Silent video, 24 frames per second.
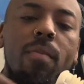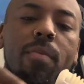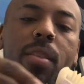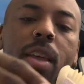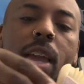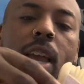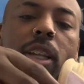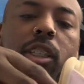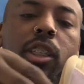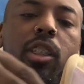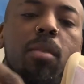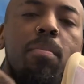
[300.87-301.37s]

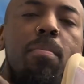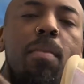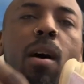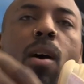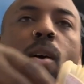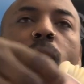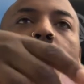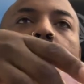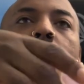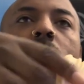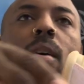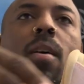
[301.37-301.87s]
It's
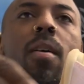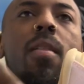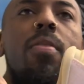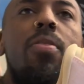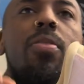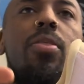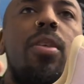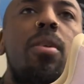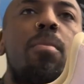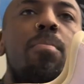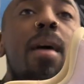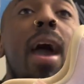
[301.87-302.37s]
about
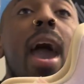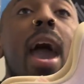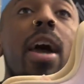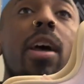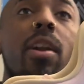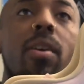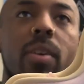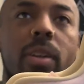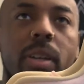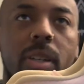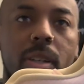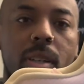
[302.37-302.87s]
the
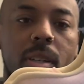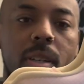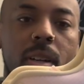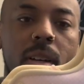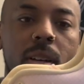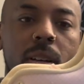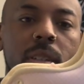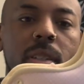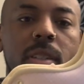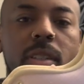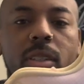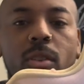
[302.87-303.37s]
pattern.
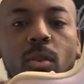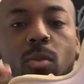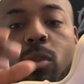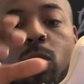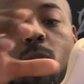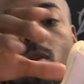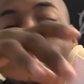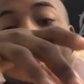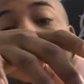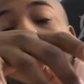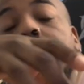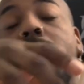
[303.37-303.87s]

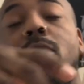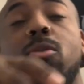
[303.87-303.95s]
So that's